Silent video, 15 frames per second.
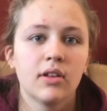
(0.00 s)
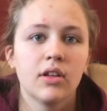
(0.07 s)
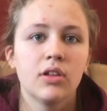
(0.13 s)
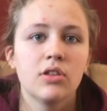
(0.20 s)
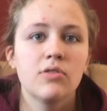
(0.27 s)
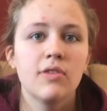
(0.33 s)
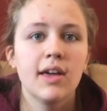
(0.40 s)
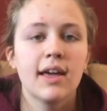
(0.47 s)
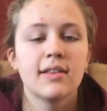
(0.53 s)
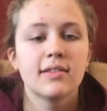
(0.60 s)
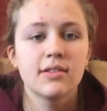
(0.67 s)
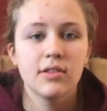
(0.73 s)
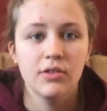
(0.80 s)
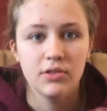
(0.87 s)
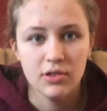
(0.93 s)
you can
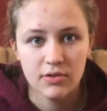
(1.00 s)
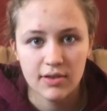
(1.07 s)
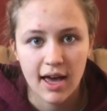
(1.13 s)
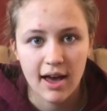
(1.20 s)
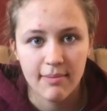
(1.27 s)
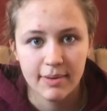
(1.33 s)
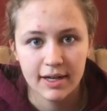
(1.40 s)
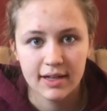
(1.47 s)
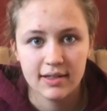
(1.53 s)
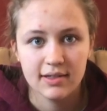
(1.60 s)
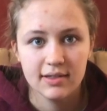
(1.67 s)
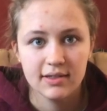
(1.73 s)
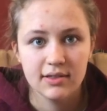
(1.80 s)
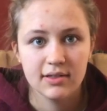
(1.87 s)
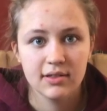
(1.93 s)
still do that, but it
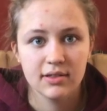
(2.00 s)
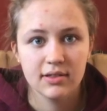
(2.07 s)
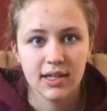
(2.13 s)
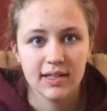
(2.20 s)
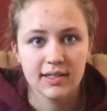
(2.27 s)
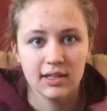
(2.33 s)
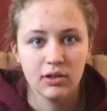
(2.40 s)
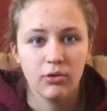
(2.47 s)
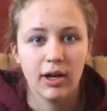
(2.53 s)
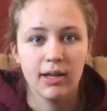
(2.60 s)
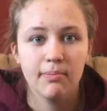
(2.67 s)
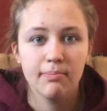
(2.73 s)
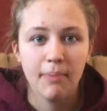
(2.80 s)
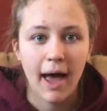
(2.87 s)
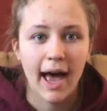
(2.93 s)
doesn't quite
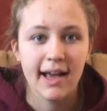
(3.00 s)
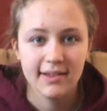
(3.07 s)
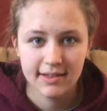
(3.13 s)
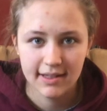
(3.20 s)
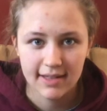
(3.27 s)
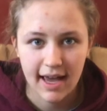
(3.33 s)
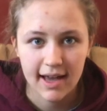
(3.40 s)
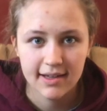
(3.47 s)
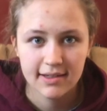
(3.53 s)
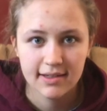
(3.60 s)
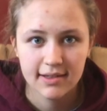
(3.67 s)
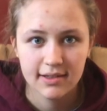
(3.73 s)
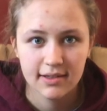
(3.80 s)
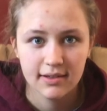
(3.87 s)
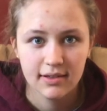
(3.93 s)
pass the
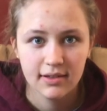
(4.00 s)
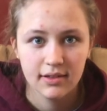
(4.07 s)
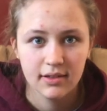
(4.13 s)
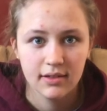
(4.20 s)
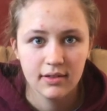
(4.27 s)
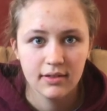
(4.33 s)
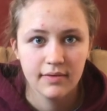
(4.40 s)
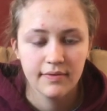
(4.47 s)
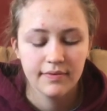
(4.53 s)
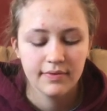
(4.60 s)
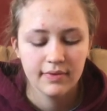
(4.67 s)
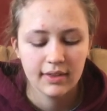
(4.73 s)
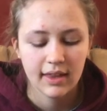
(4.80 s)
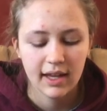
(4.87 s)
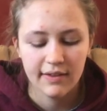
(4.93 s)
test,
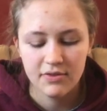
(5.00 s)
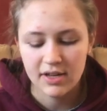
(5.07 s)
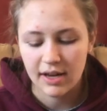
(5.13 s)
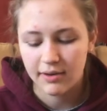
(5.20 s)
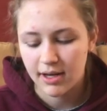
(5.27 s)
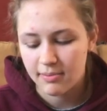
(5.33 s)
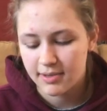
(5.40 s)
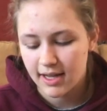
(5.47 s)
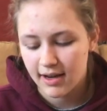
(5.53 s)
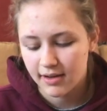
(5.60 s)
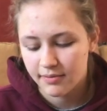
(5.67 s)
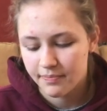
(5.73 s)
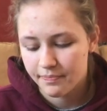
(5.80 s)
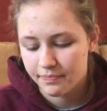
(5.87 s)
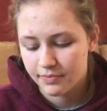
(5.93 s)
if you get what I'm saying.
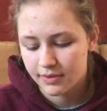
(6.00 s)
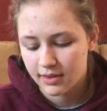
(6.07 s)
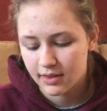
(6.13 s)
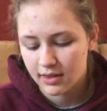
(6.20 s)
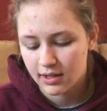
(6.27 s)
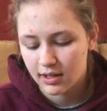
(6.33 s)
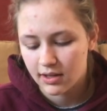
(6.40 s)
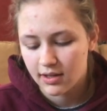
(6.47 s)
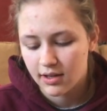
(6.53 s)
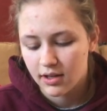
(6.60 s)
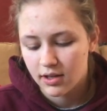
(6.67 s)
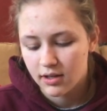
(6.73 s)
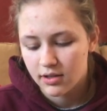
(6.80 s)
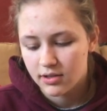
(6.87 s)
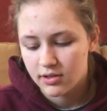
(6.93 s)

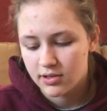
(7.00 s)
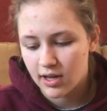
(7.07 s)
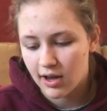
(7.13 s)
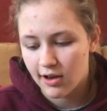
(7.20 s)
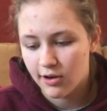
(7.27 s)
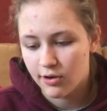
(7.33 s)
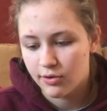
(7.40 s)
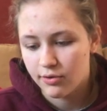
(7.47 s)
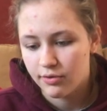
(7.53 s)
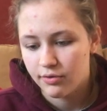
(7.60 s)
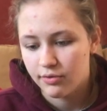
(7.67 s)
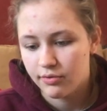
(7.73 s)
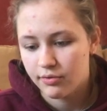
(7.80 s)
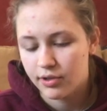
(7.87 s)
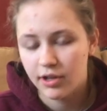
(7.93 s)
So
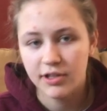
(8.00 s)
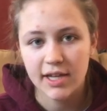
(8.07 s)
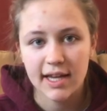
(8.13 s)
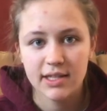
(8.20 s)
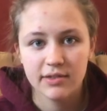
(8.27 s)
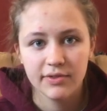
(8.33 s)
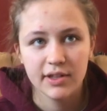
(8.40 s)
your test for